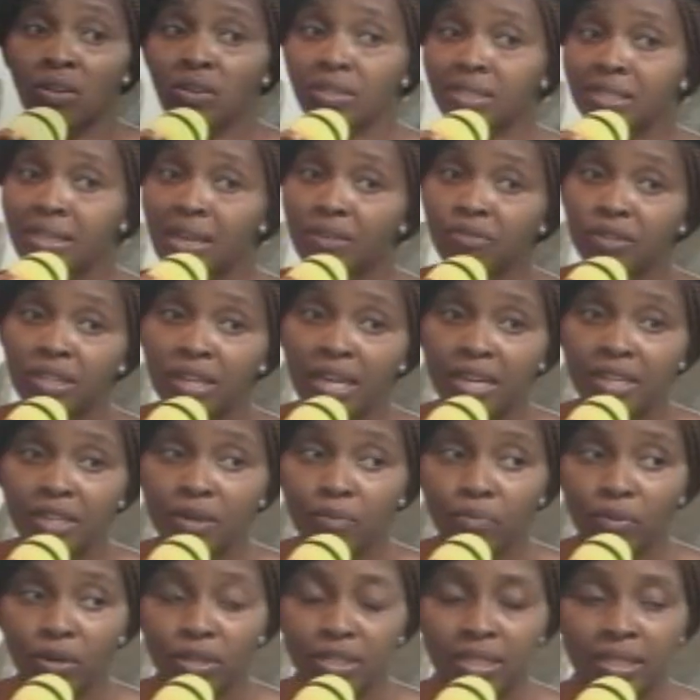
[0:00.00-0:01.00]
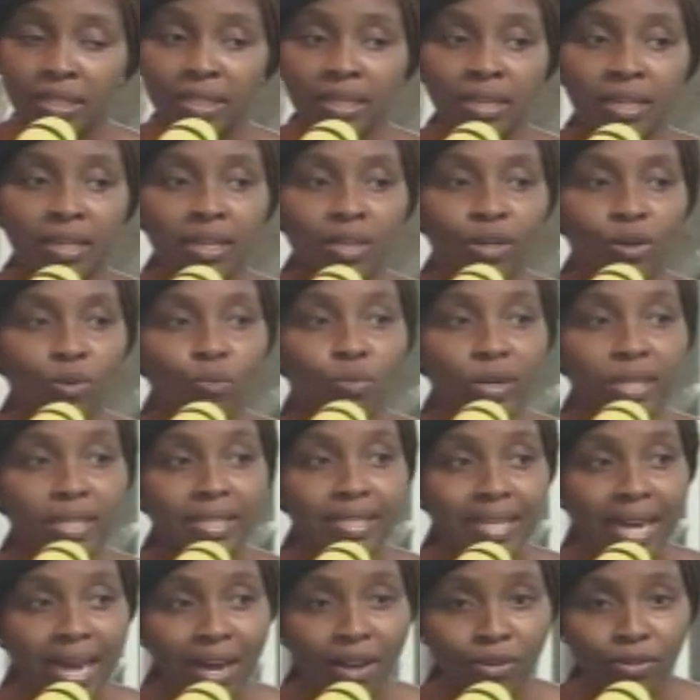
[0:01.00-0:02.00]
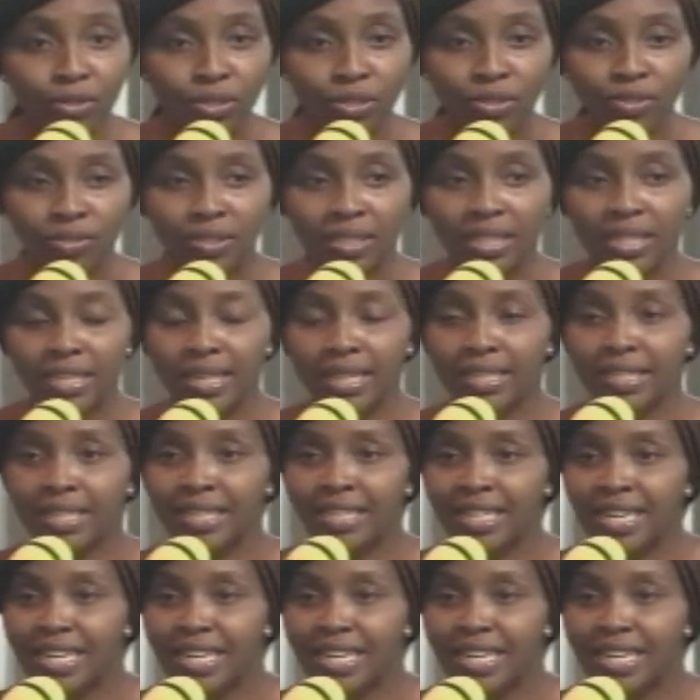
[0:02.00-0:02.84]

serving anybody without because